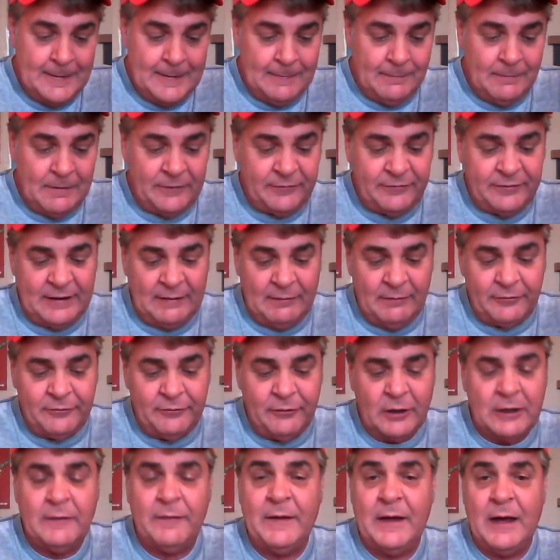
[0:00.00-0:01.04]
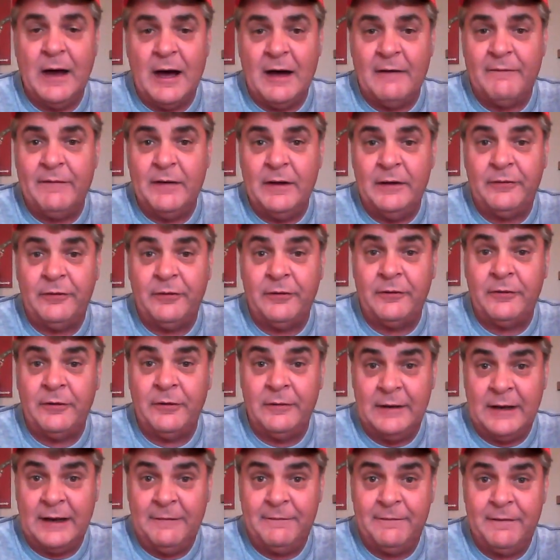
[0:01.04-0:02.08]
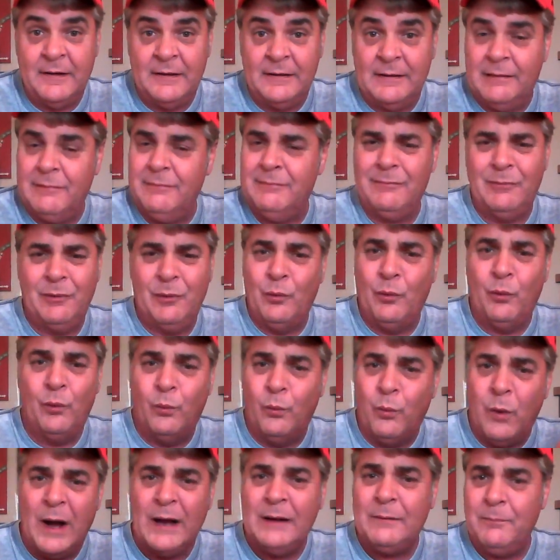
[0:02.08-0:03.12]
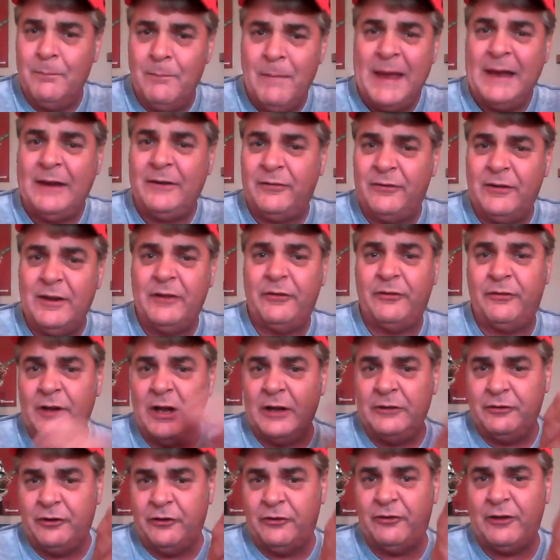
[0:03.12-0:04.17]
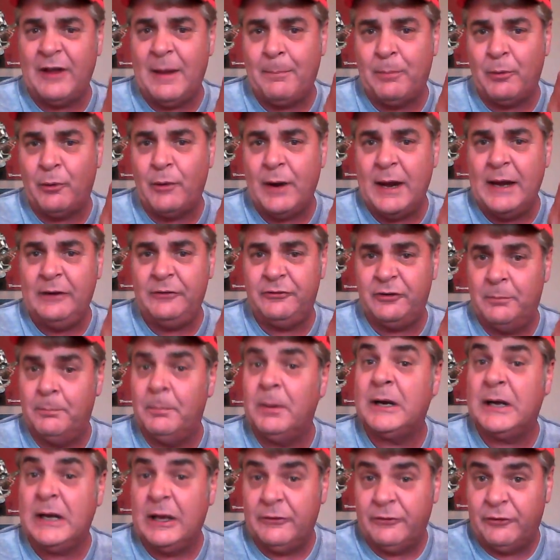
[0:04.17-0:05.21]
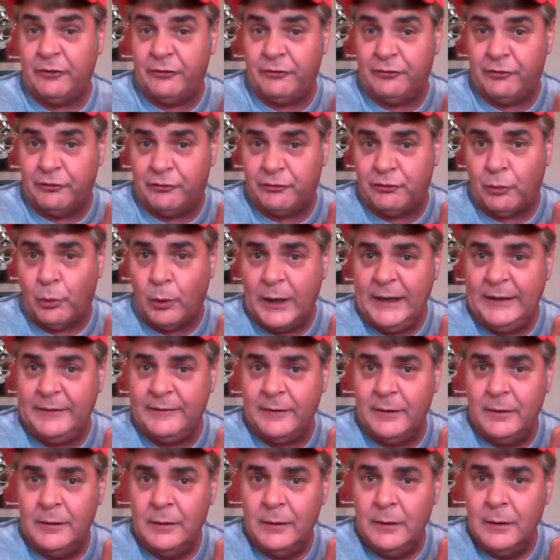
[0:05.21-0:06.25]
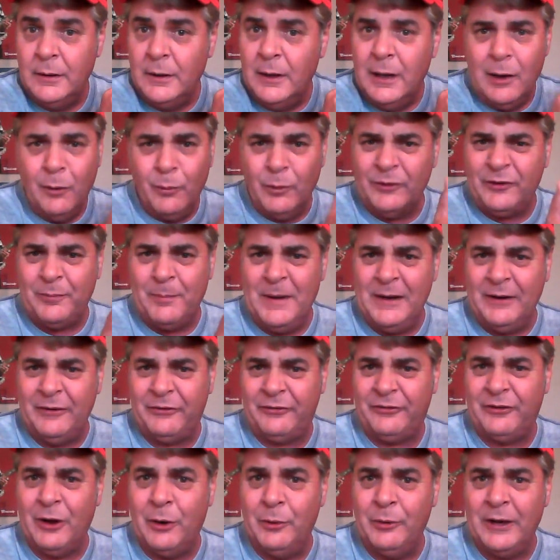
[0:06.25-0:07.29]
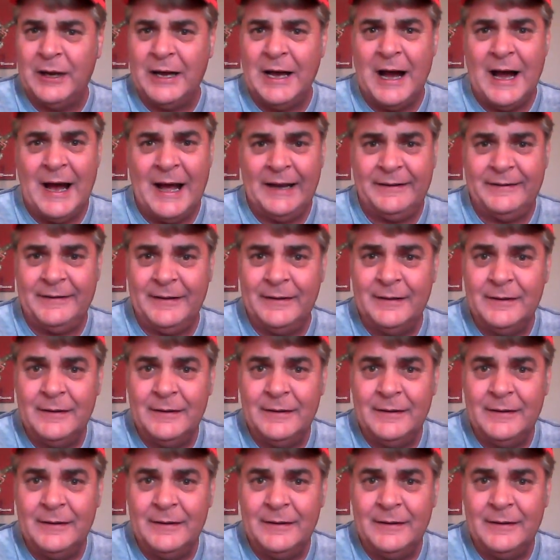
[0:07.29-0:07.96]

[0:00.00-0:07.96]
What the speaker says: Let's see. Let's look at the offenses and defense. What makes this such a separation? Because it's Detroit? What's Minnesota got?